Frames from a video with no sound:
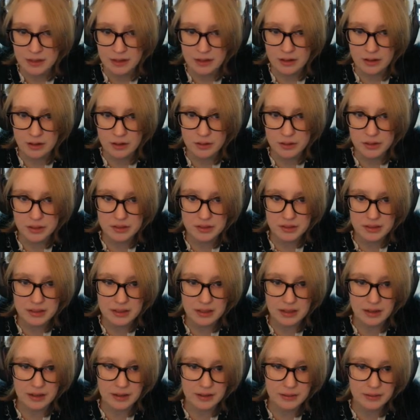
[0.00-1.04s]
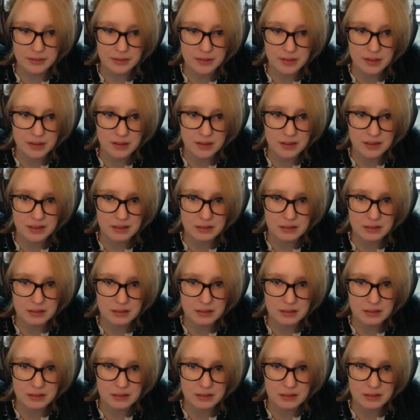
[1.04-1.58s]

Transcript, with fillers: Oh, he's still alive. It's